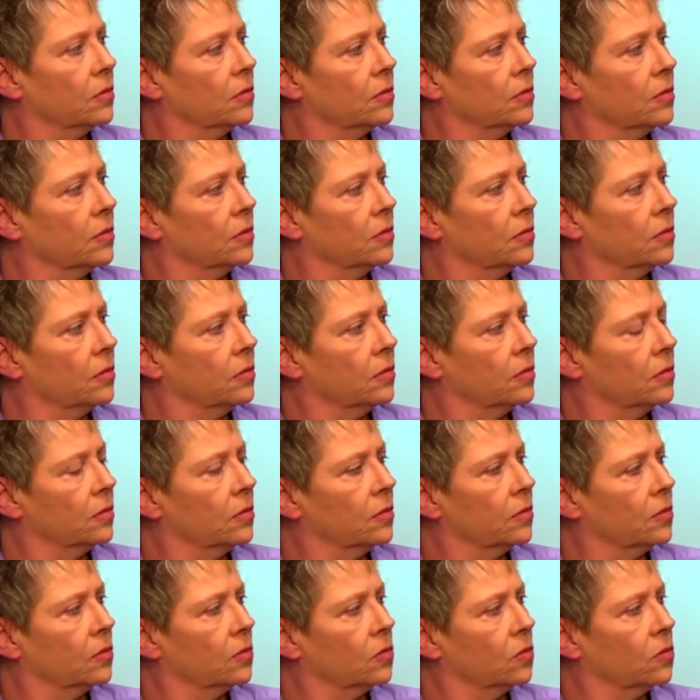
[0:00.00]

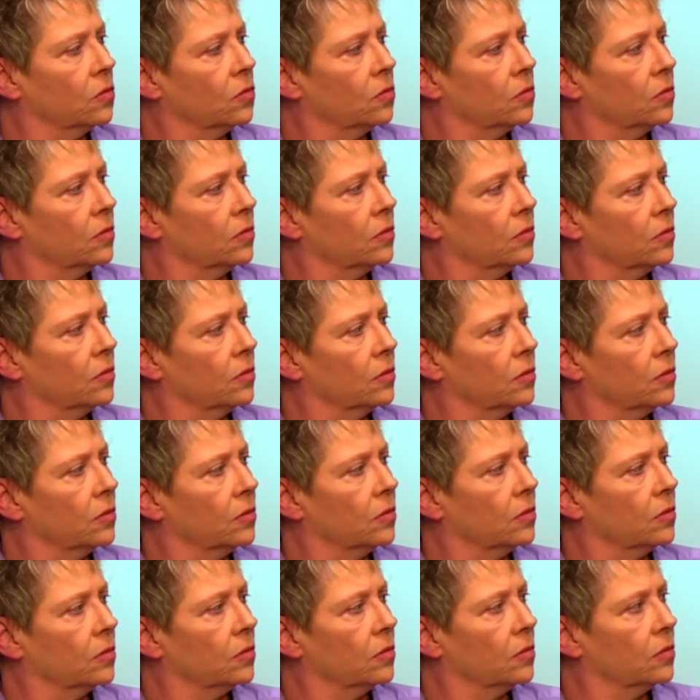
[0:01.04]

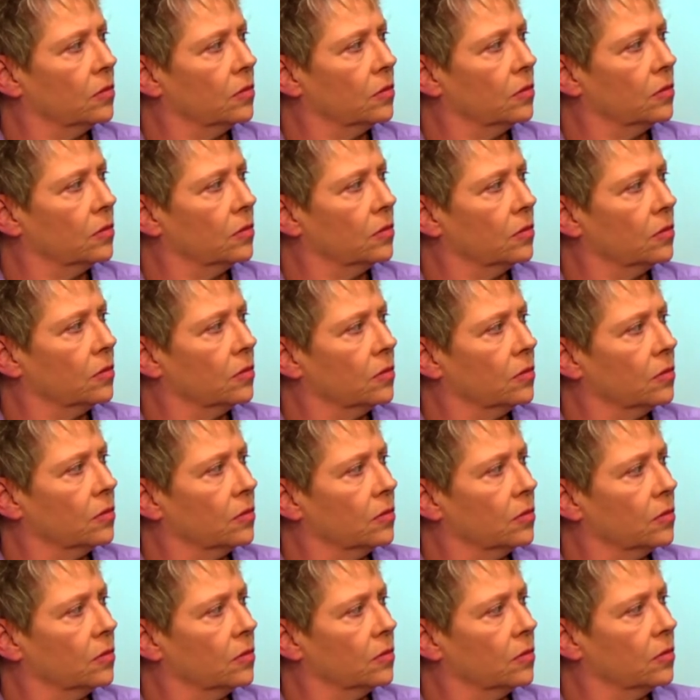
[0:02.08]

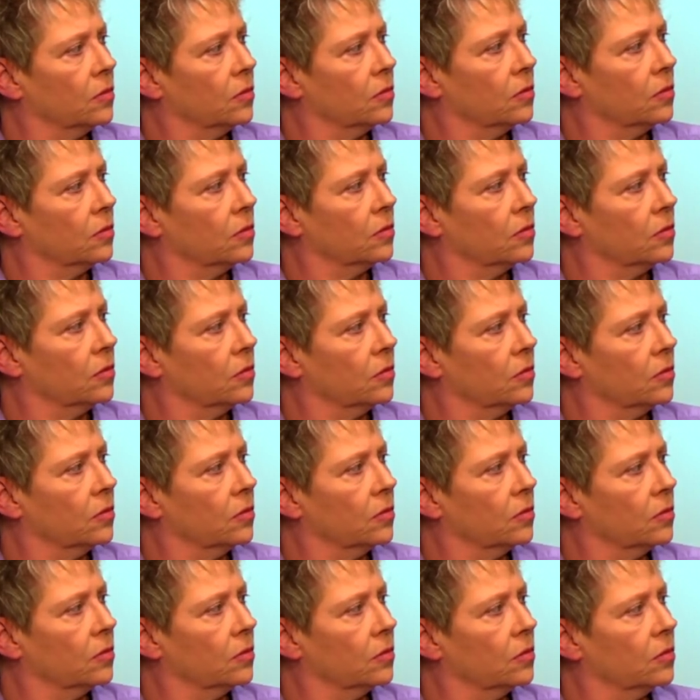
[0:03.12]

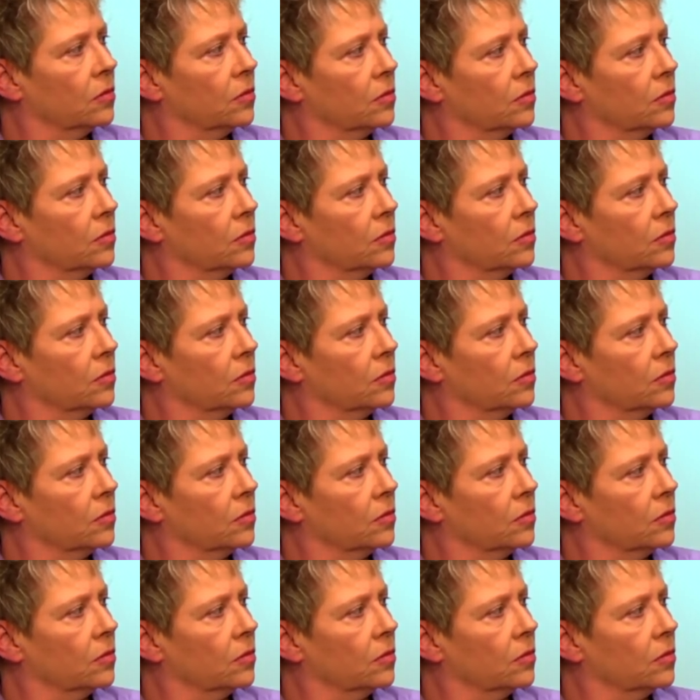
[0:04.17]
(not speaking)